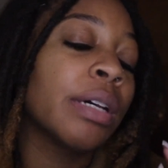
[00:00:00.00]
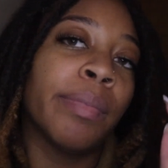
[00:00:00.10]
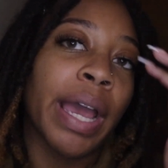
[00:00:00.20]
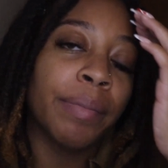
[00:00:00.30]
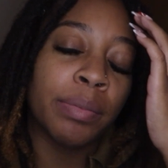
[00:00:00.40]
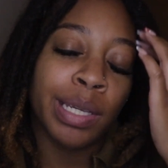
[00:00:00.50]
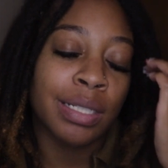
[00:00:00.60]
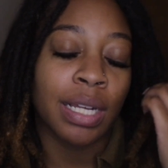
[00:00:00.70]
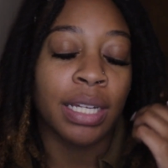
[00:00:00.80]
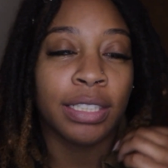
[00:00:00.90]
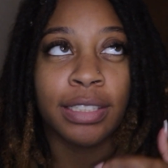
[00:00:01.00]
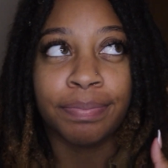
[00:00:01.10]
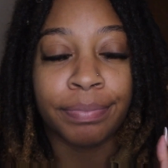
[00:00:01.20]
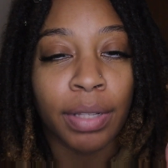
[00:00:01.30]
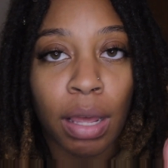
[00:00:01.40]
It might be because
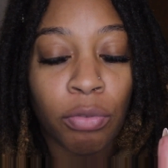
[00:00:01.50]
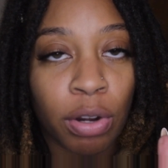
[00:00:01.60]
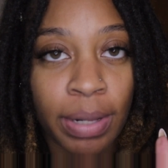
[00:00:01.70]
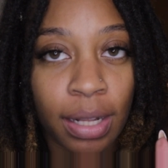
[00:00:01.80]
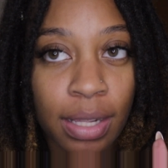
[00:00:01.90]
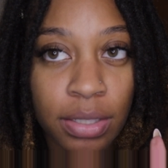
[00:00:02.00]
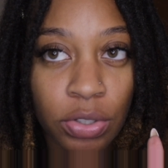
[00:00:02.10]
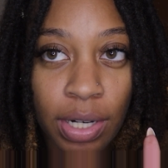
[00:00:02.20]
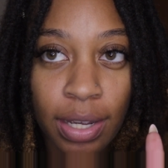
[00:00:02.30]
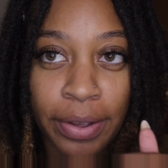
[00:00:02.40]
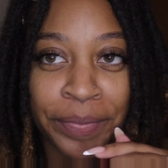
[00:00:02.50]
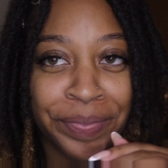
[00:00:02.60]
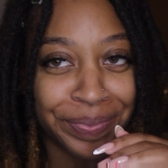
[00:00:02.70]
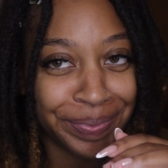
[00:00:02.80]
I'm not wearing my glasses right now.